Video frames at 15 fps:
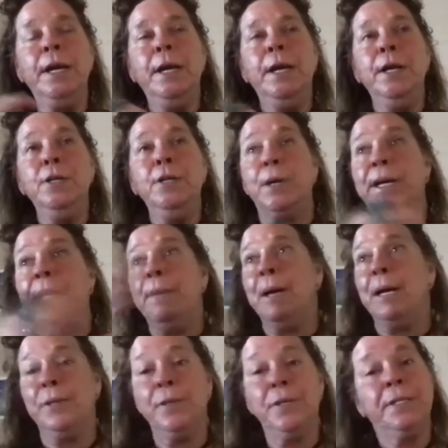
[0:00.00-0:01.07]
So I came
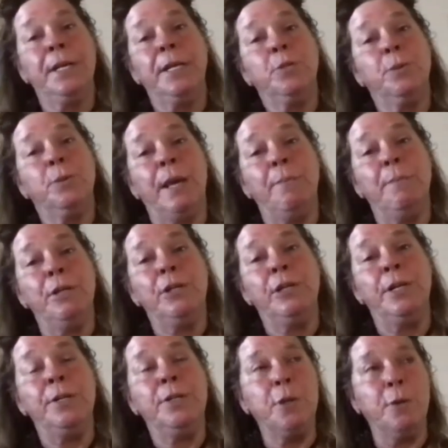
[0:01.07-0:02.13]
back to the States with that mission.
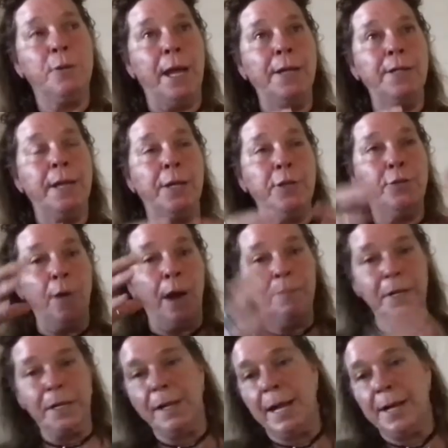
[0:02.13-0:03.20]
And so that's, I dropped
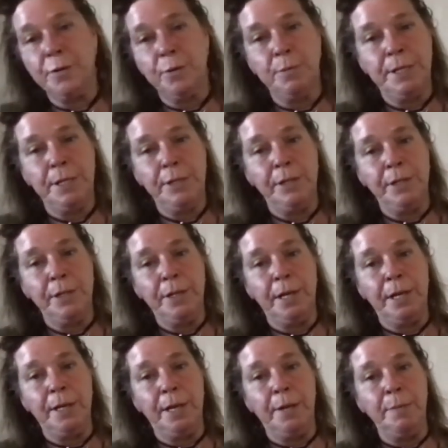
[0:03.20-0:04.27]
the classroom teaching
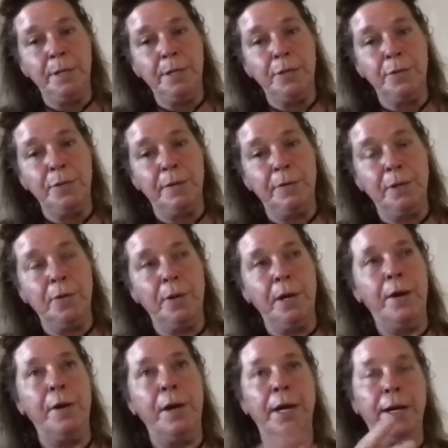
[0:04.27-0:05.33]
in administrative
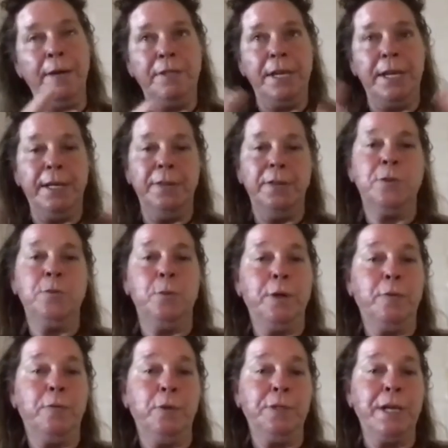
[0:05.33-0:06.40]
career and have taken this
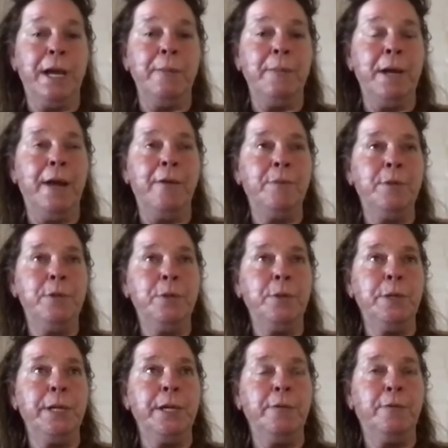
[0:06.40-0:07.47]
work full time and have been
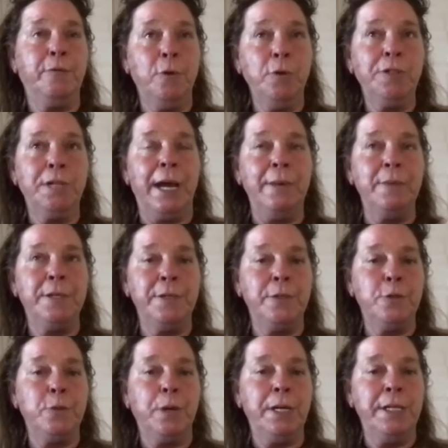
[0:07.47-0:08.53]
doing it full time since
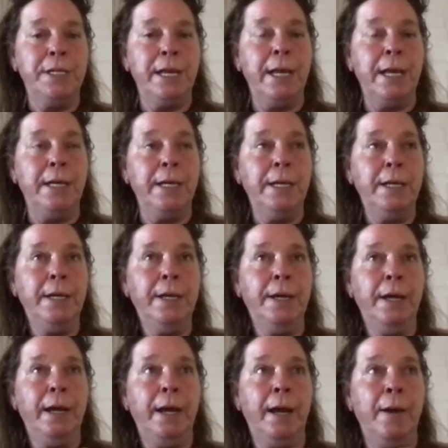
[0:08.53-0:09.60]
2010.
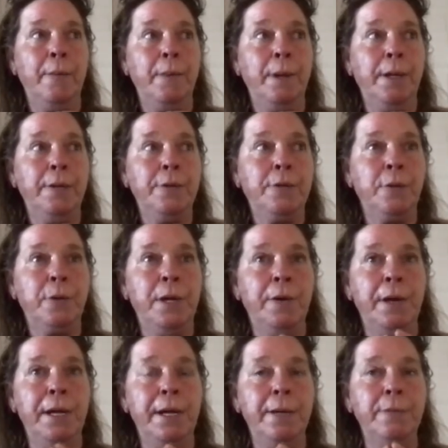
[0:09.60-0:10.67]
Um, and so here
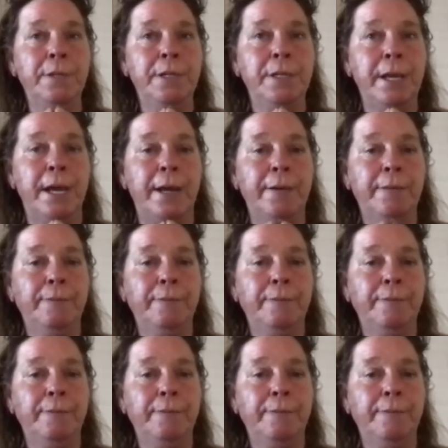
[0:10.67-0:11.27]
I am today.